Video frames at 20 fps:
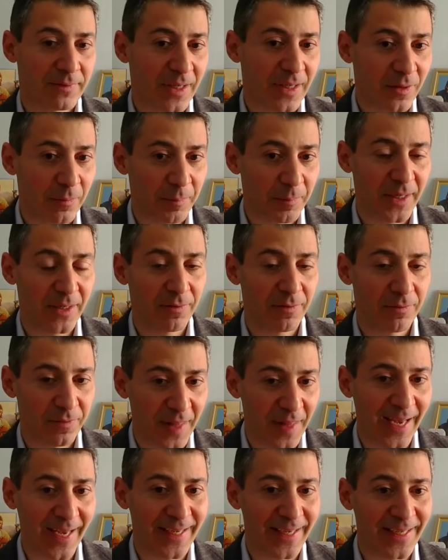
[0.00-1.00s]
tell me if
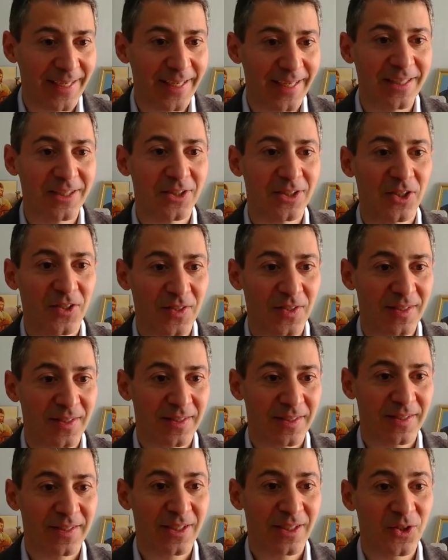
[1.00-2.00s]
that English
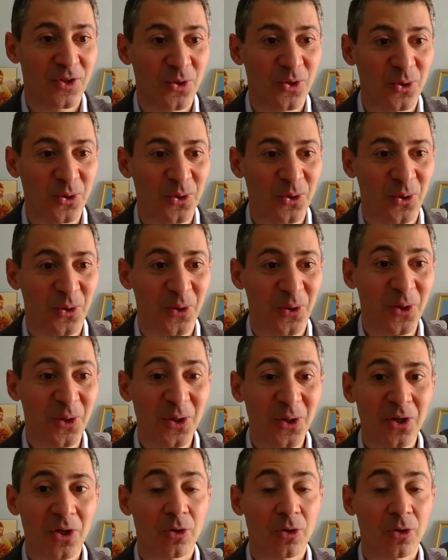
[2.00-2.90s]
is, is good or not.